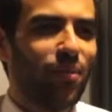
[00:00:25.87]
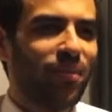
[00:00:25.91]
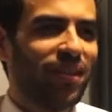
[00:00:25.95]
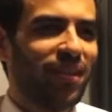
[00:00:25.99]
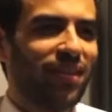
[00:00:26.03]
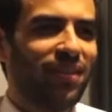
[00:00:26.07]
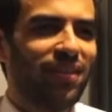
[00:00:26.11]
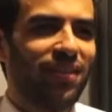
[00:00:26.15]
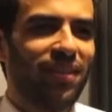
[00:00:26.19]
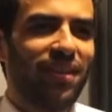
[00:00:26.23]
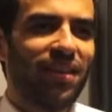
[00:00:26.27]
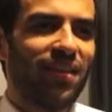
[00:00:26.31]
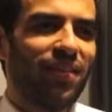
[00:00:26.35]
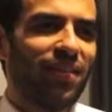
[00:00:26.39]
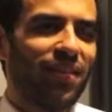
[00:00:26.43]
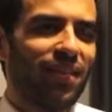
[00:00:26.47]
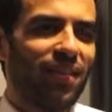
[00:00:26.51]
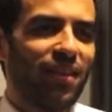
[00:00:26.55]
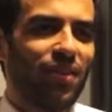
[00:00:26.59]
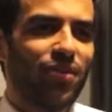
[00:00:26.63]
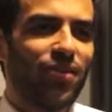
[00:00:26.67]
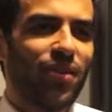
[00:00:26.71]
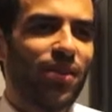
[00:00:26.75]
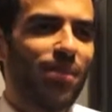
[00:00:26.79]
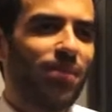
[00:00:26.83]
because
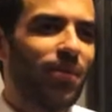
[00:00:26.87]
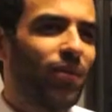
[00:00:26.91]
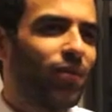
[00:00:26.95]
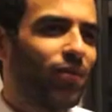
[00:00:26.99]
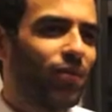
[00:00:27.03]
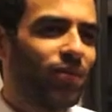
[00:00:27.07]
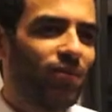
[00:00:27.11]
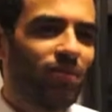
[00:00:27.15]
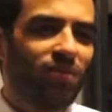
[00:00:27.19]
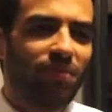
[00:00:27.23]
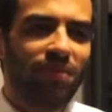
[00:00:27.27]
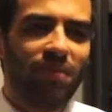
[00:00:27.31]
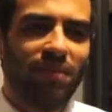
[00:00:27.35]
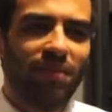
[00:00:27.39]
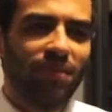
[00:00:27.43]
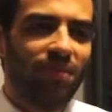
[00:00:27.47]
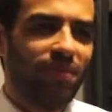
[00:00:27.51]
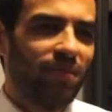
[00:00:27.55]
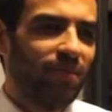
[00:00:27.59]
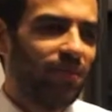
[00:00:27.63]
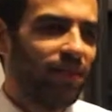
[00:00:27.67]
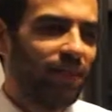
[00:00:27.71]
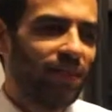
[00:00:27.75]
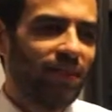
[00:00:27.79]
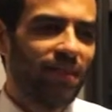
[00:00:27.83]
the treatments
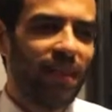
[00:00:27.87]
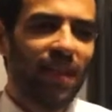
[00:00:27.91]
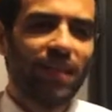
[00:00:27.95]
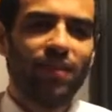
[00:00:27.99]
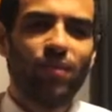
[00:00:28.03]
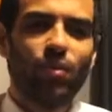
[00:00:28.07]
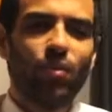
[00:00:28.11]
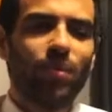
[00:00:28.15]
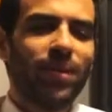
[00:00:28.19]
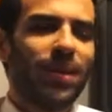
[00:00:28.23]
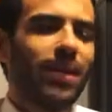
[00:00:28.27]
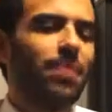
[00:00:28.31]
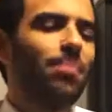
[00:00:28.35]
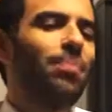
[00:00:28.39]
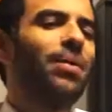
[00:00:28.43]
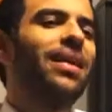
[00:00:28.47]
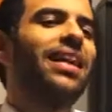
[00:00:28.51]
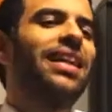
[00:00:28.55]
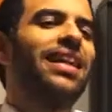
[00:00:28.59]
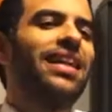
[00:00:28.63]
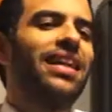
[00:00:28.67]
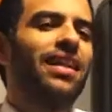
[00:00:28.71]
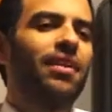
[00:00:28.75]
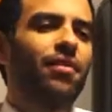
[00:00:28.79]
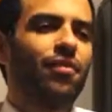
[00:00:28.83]
dictate will be
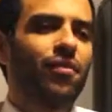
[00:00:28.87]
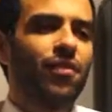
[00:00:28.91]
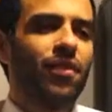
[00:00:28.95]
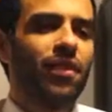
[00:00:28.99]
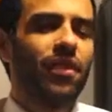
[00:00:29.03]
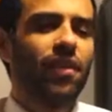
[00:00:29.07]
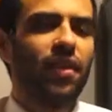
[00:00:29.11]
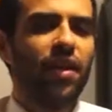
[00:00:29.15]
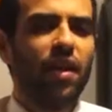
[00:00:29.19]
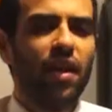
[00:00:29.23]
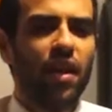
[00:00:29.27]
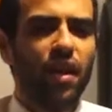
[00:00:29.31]
completely different.